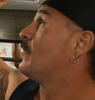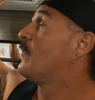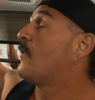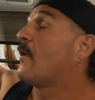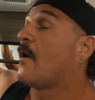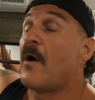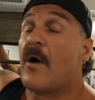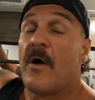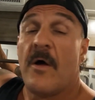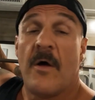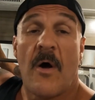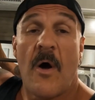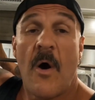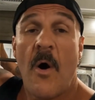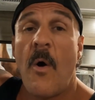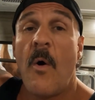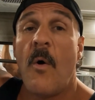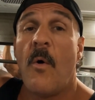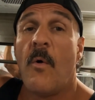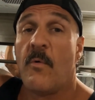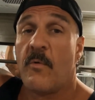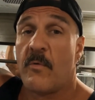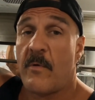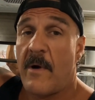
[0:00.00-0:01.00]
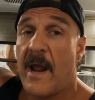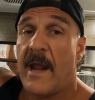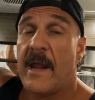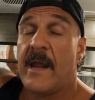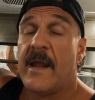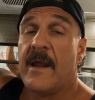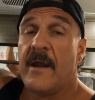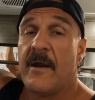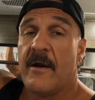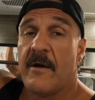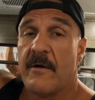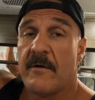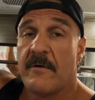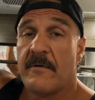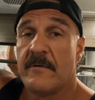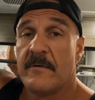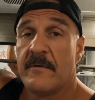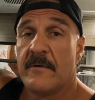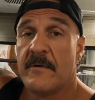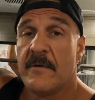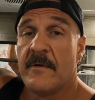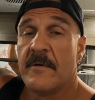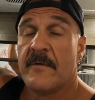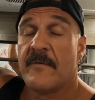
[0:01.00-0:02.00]
the hole right here,
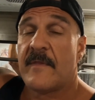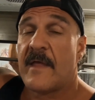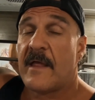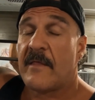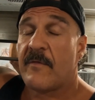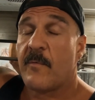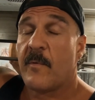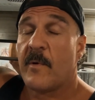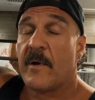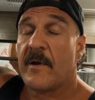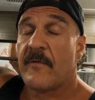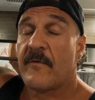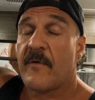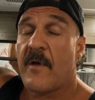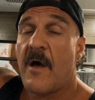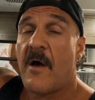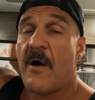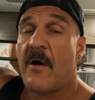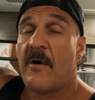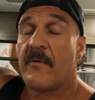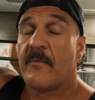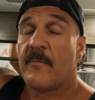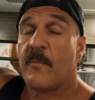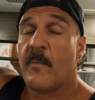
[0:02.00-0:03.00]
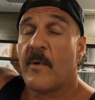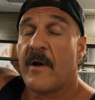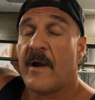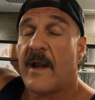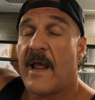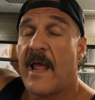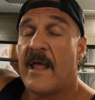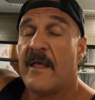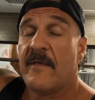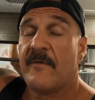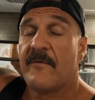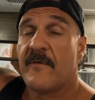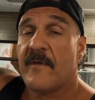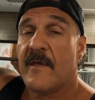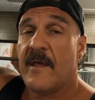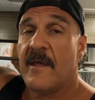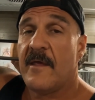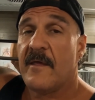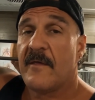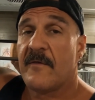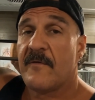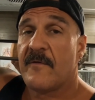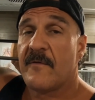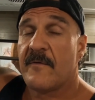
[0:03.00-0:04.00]
that's what it's called, where the
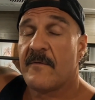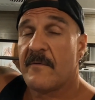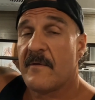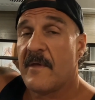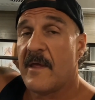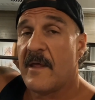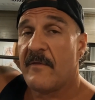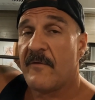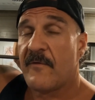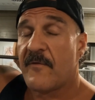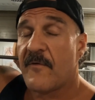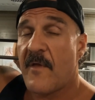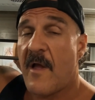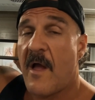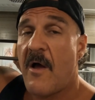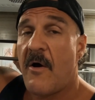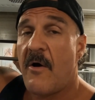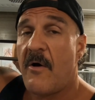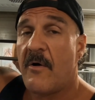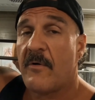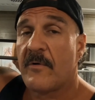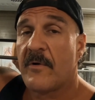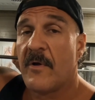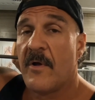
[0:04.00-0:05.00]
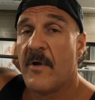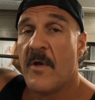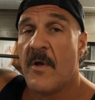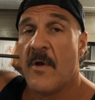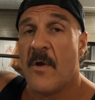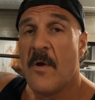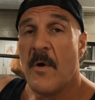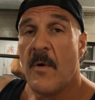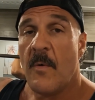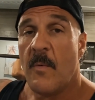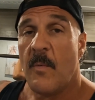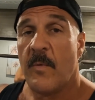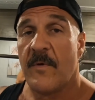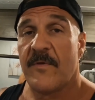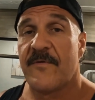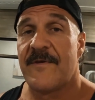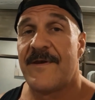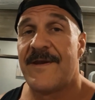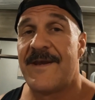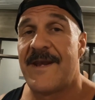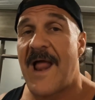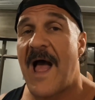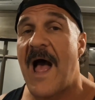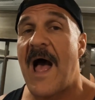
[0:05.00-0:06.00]
AC is installed,
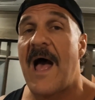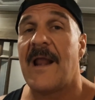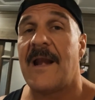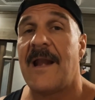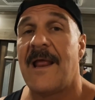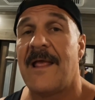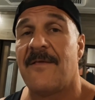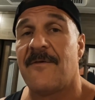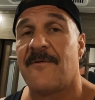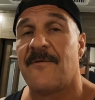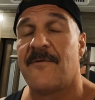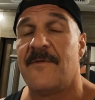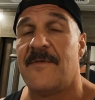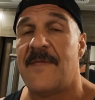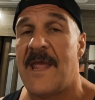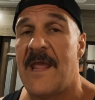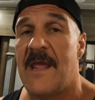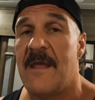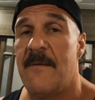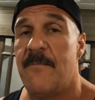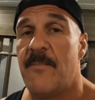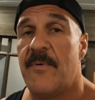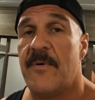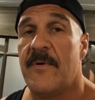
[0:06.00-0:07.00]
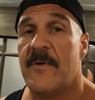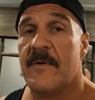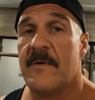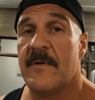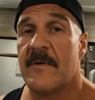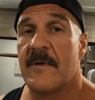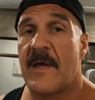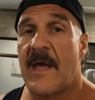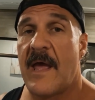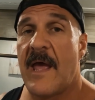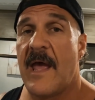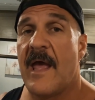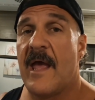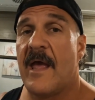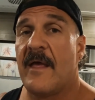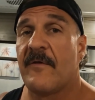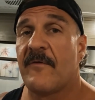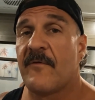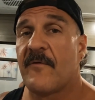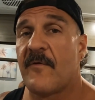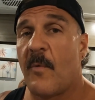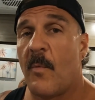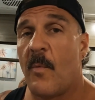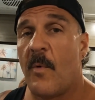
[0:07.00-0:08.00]
was not as deep
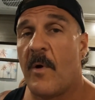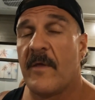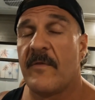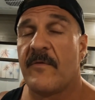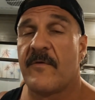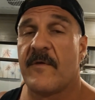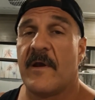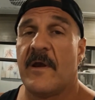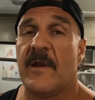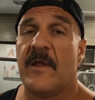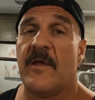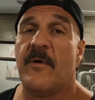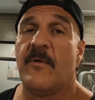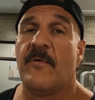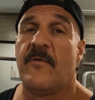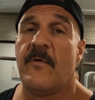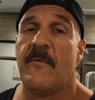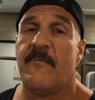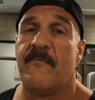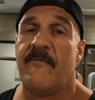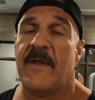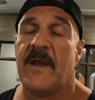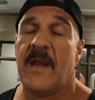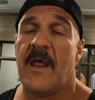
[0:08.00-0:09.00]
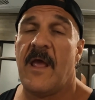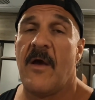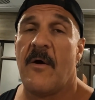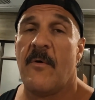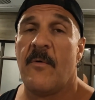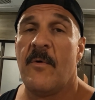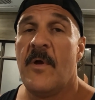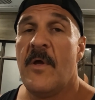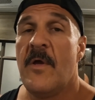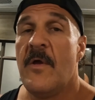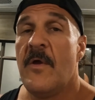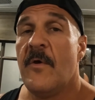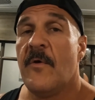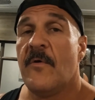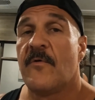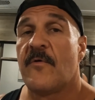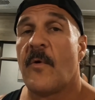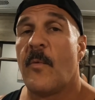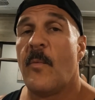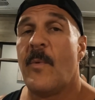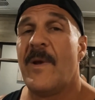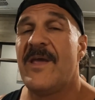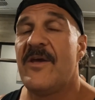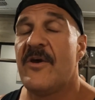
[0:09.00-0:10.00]
as the ones in the YouTube video,
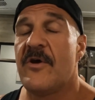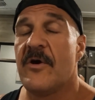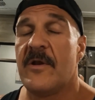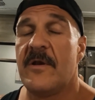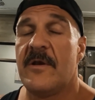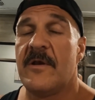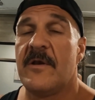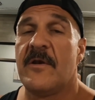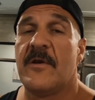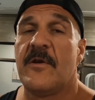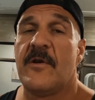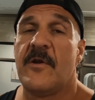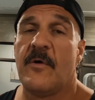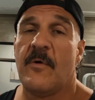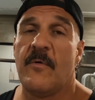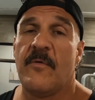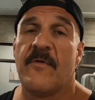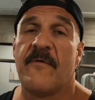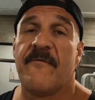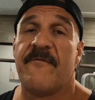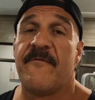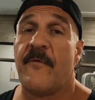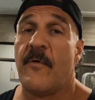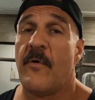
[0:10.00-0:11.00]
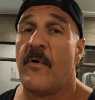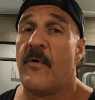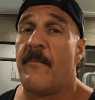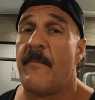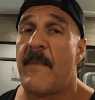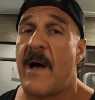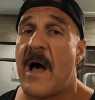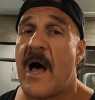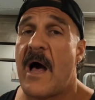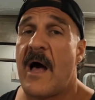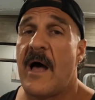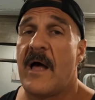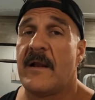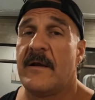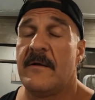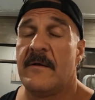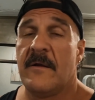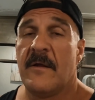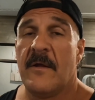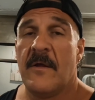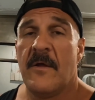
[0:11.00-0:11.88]
so we couldn't do the full mod.